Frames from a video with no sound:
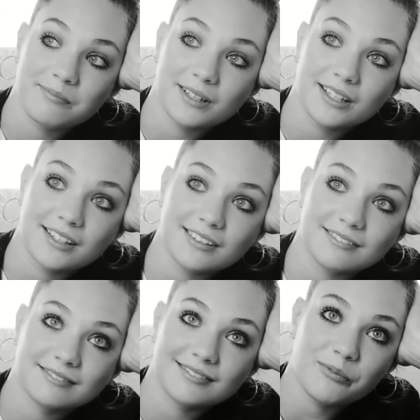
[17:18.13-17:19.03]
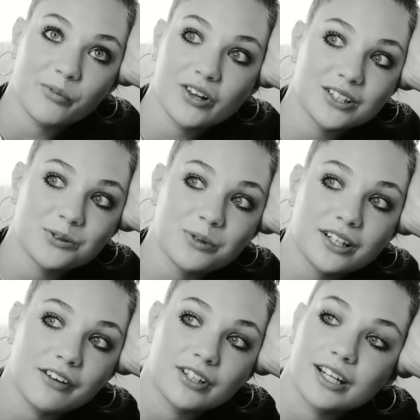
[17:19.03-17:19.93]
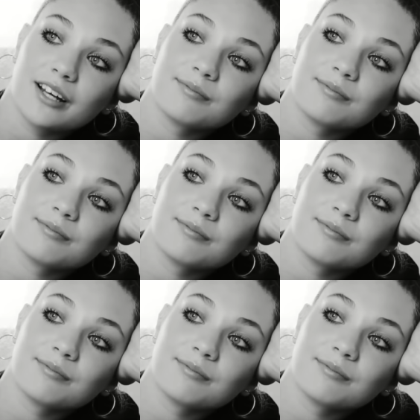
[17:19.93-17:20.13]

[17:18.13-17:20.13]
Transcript: but I'm willing to work every day.